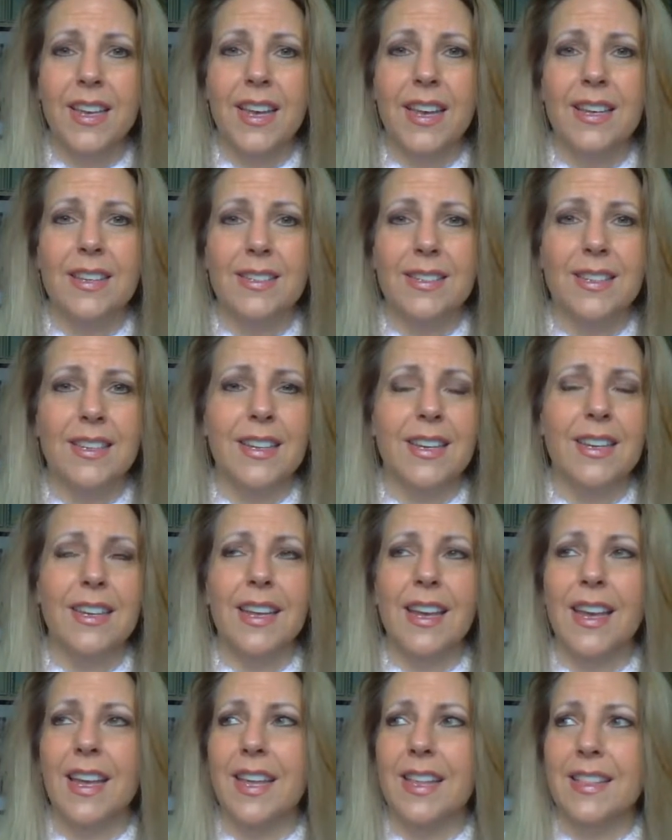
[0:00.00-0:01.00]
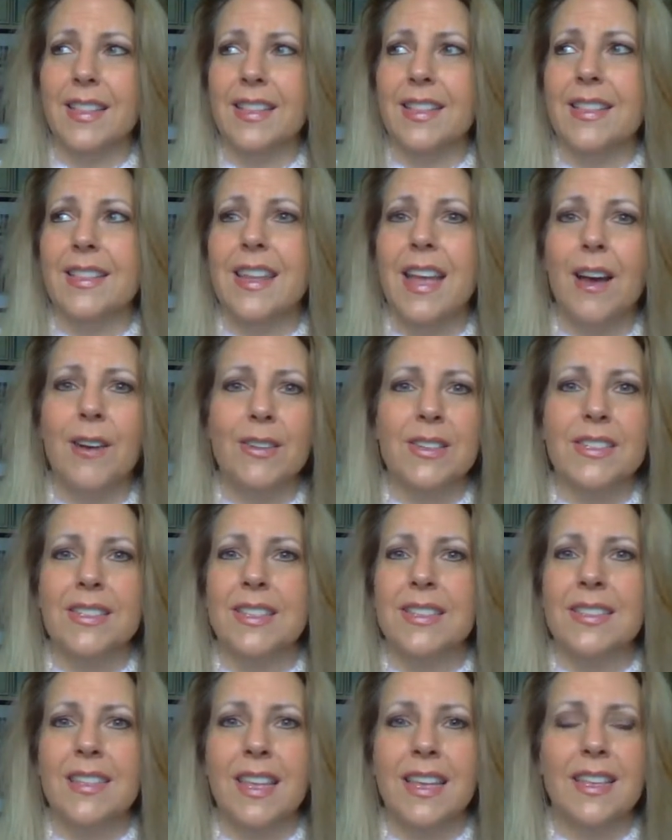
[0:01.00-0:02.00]
and and now it's
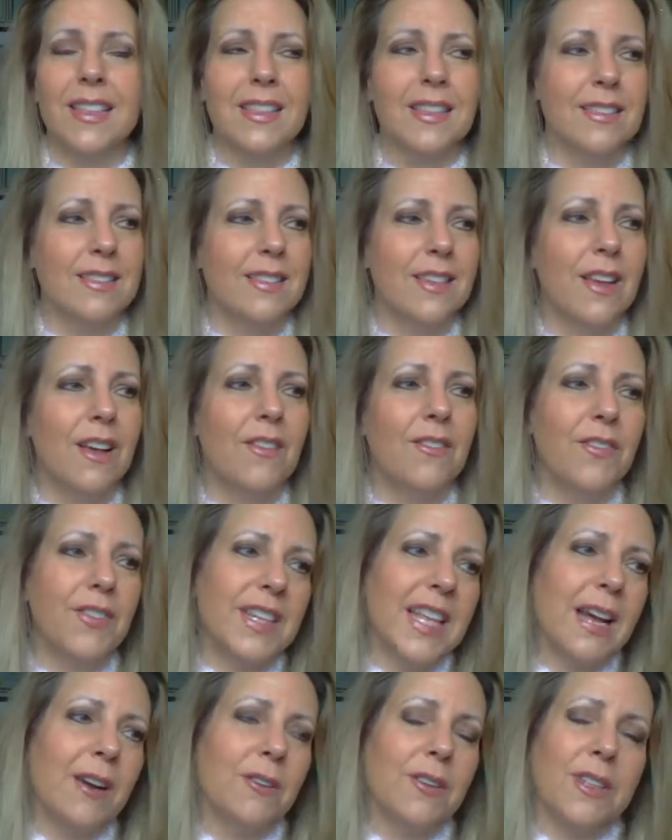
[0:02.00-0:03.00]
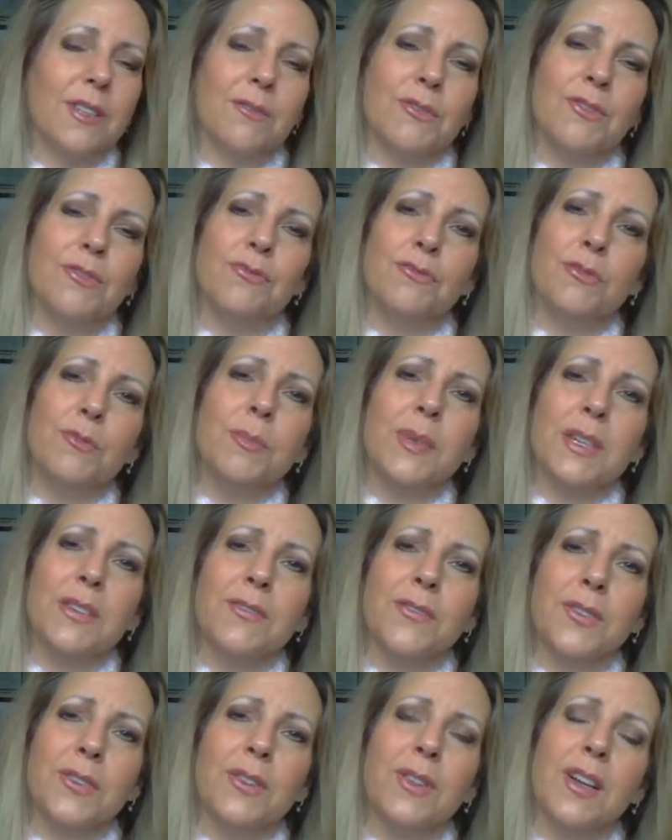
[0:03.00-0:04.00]
it's like this flower that was
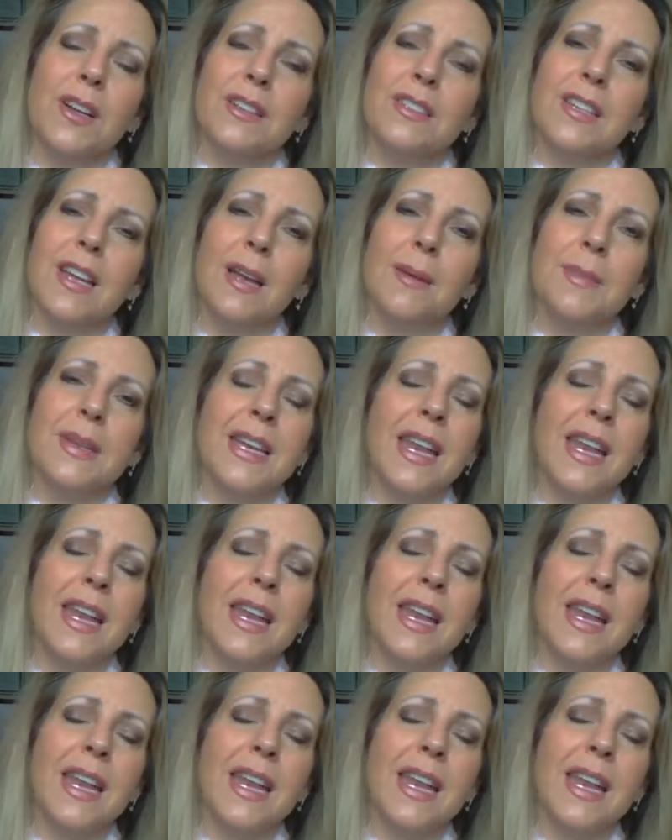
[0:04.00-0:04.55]
drooping for a long time,